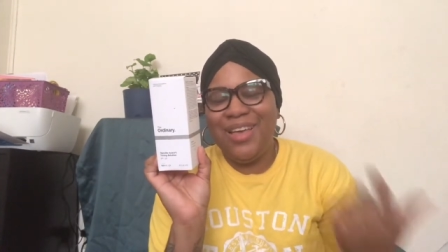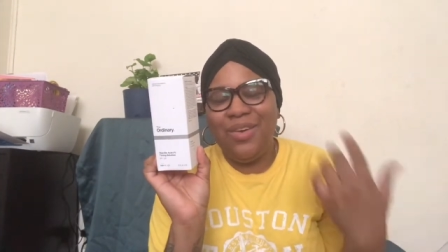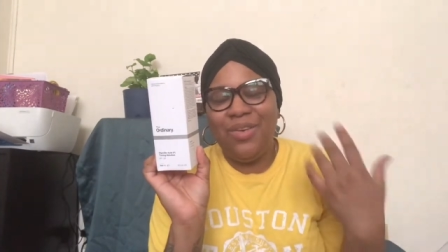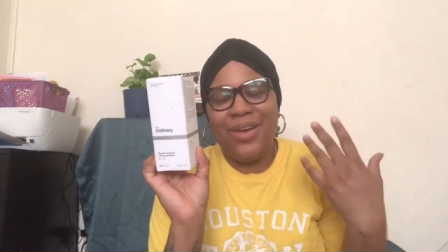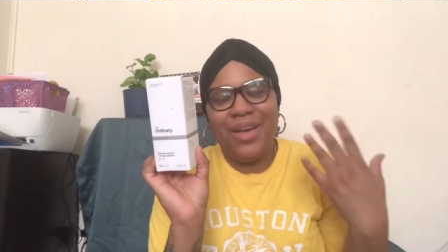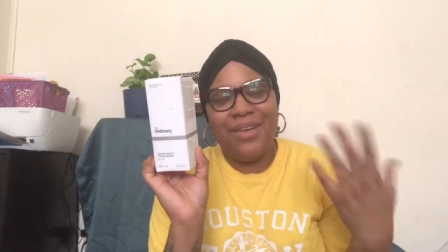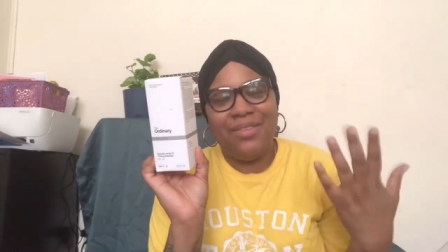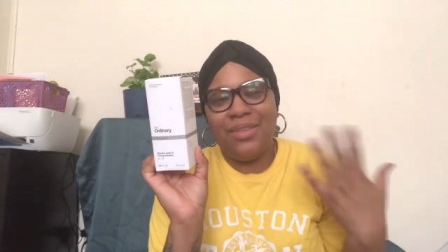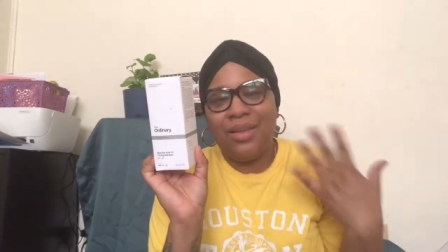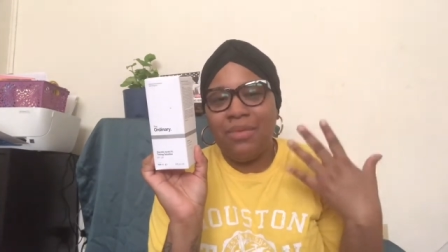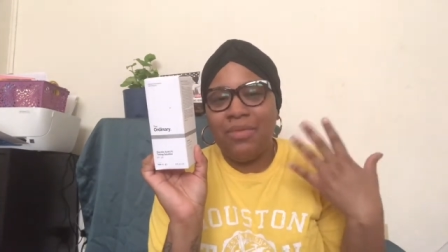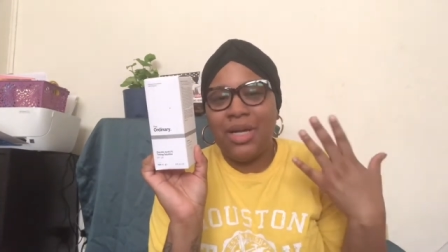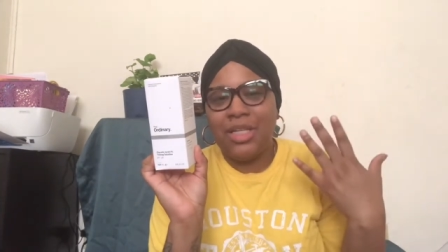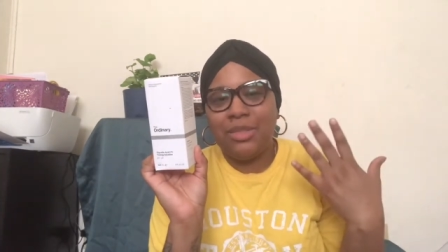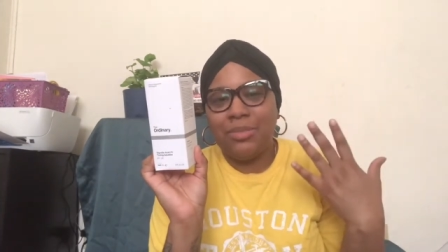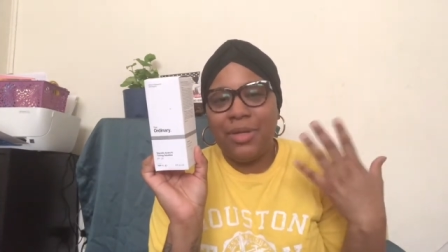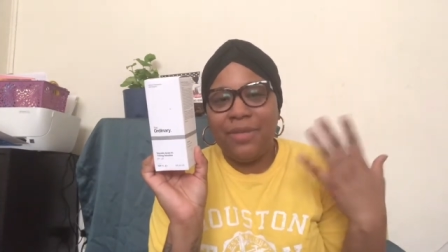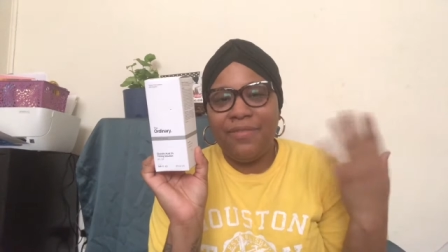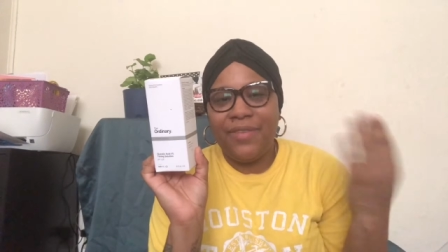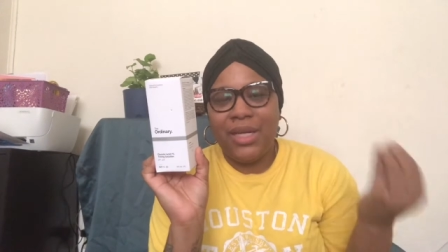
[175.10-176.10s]
after I wash
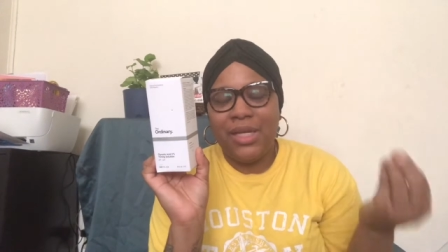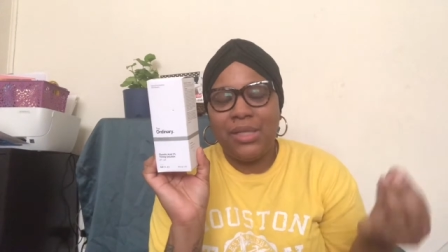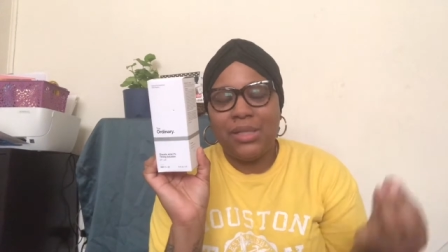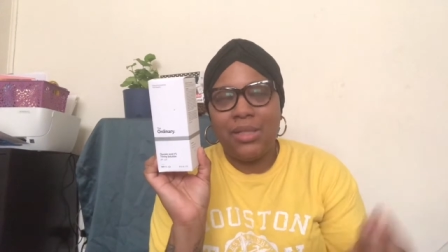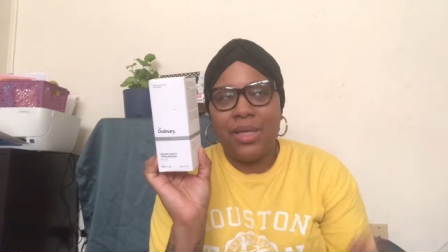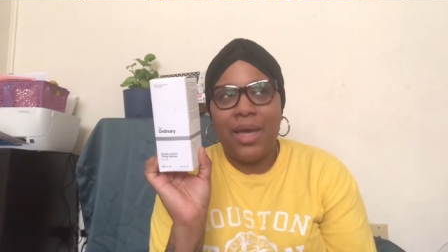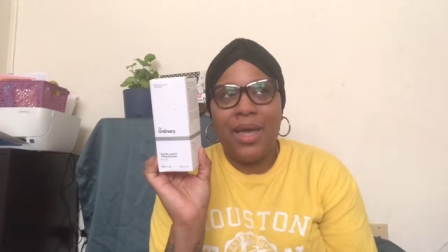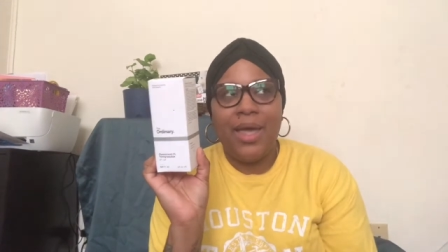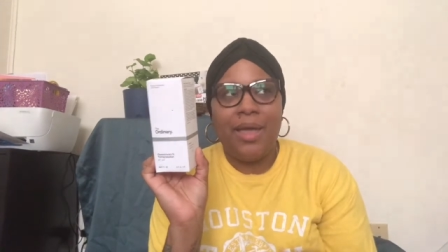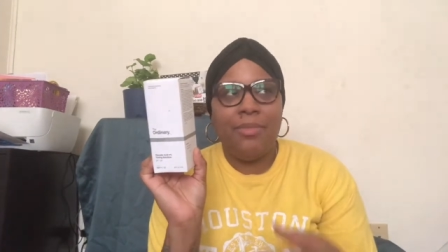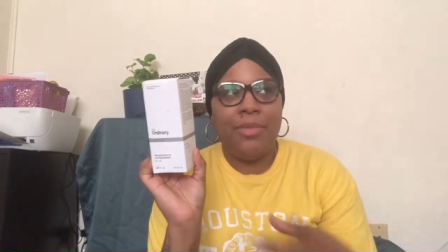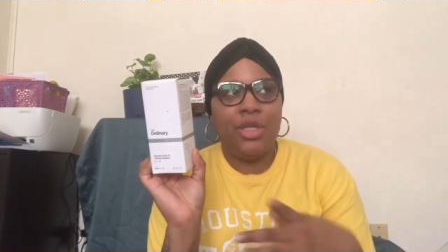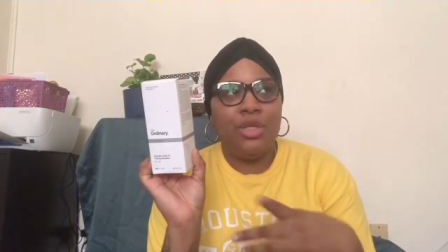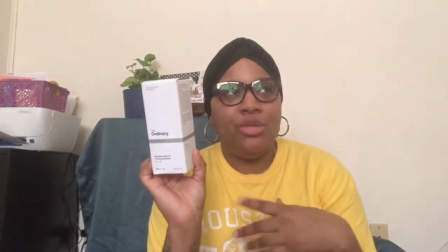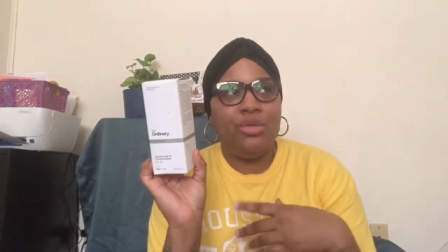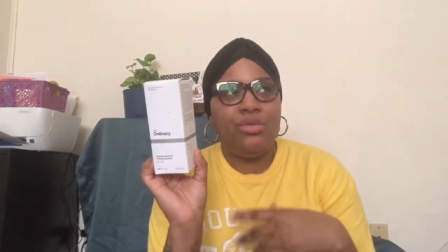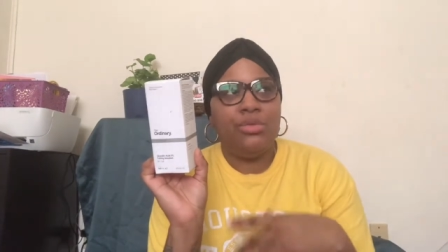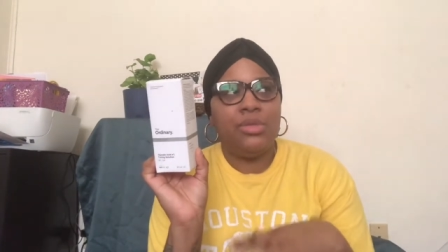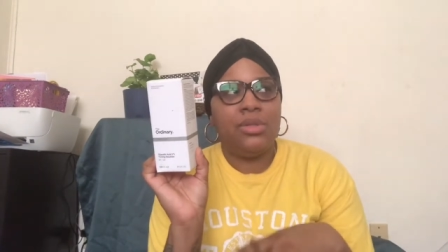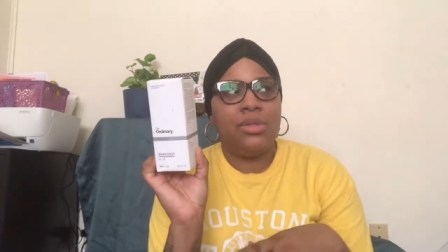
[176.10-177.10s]
my face. I have been
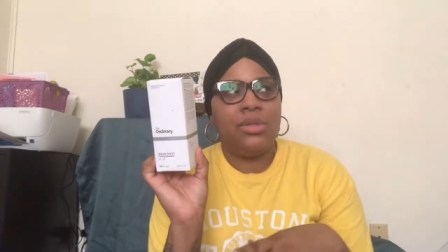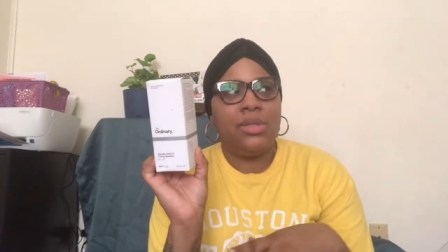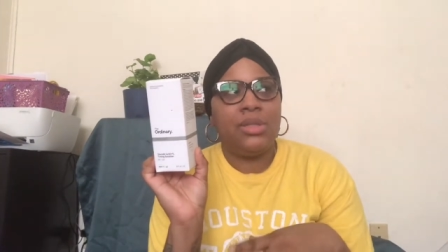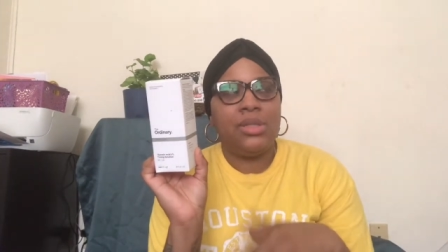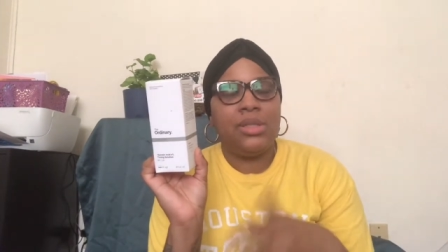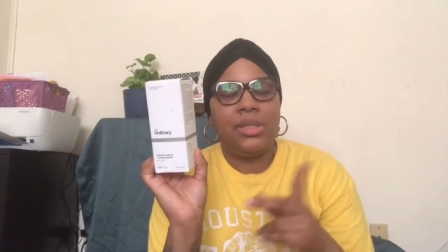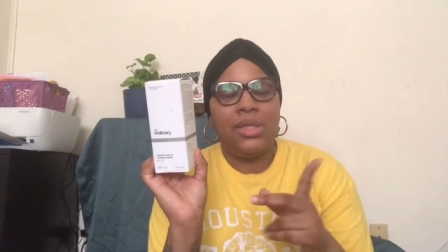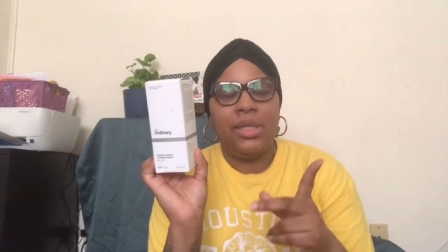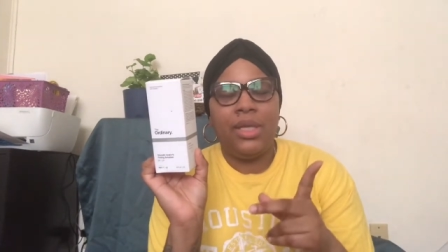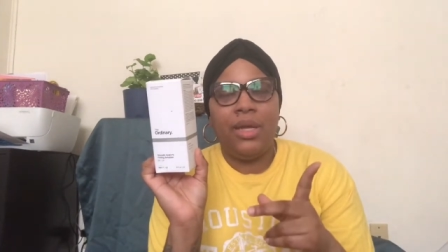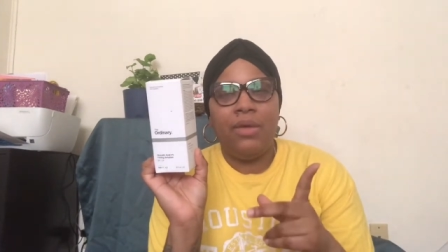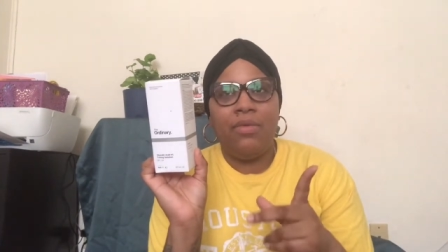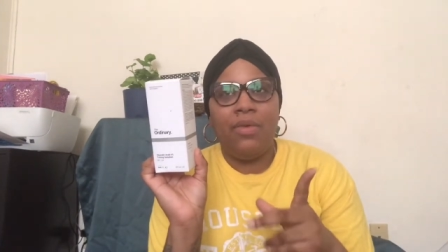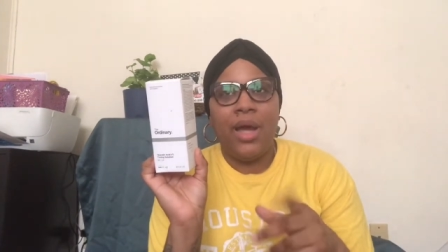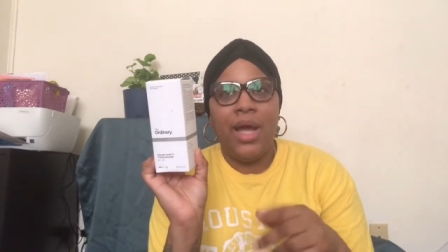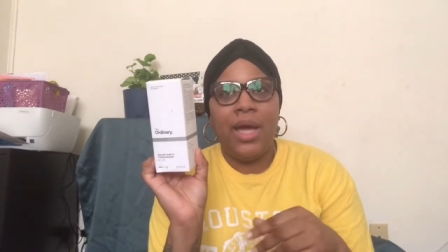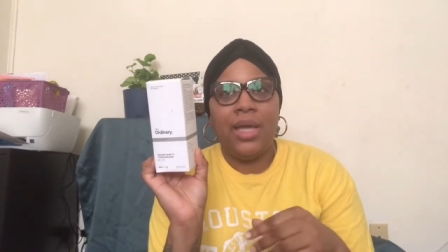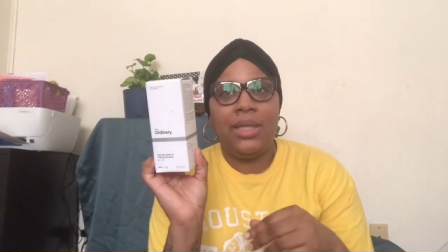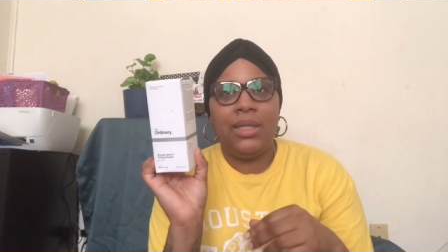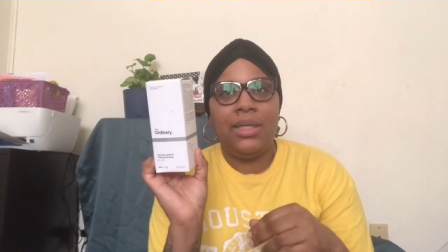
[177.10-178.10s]
using the Sunday
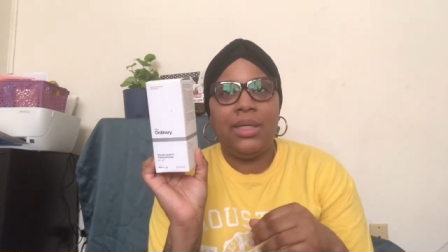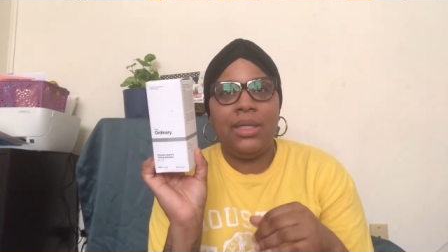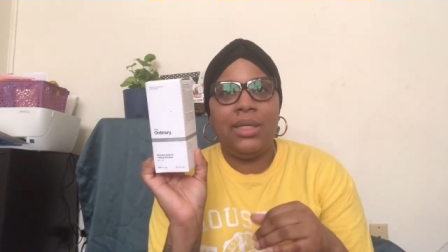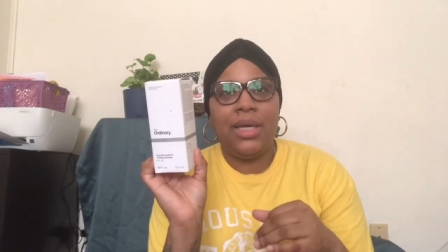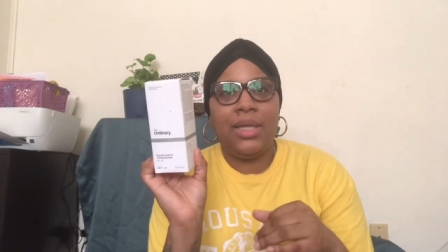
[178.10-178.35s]
Riley,